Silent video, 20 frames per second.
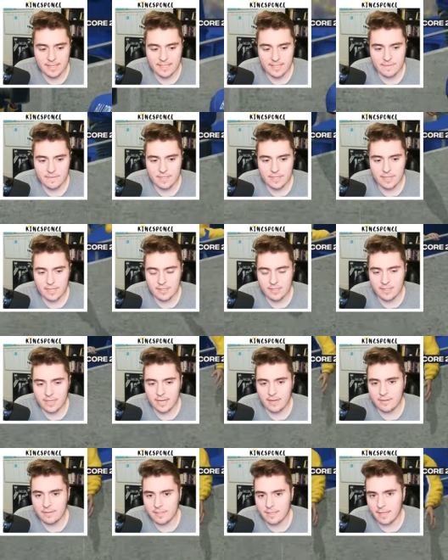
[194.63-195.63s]
Seven
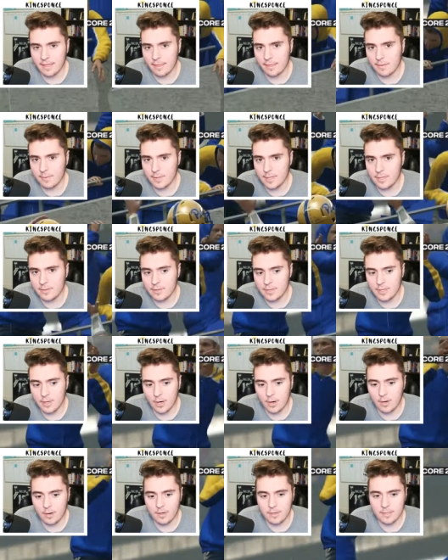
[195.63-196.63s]
touchdowns and like 300
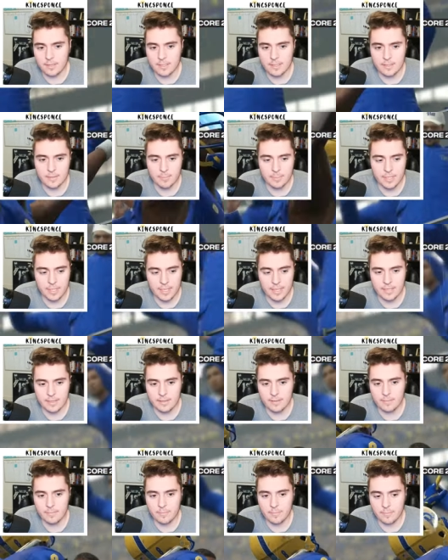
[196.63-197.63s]
yards. Pitt
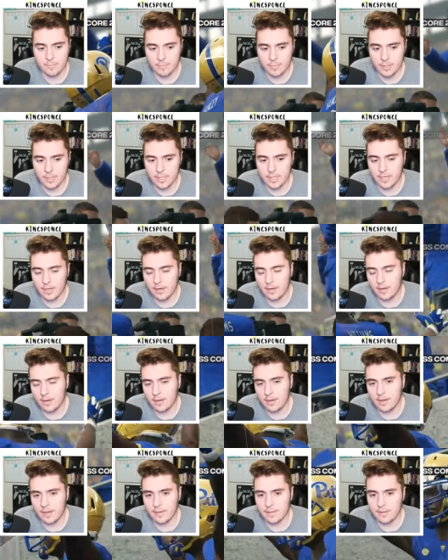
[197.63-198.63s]
put
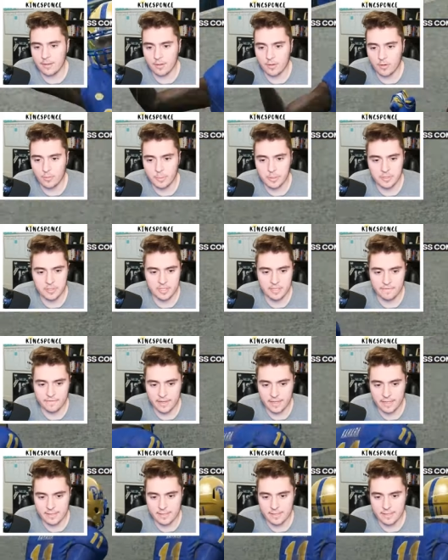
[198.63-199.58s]
on the Lobos defense,